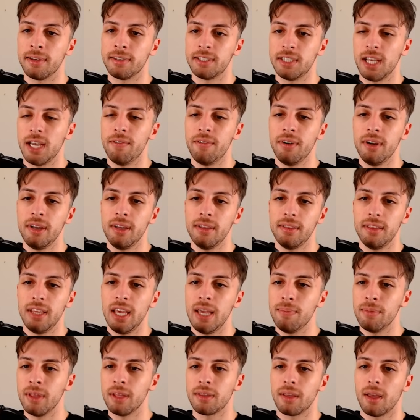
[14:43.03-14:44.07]
every team
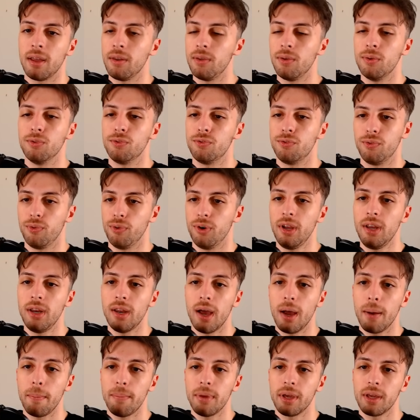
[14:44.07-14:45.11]
that can use
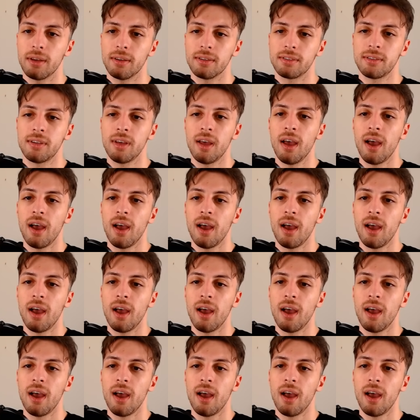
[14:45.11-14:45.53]
Furina because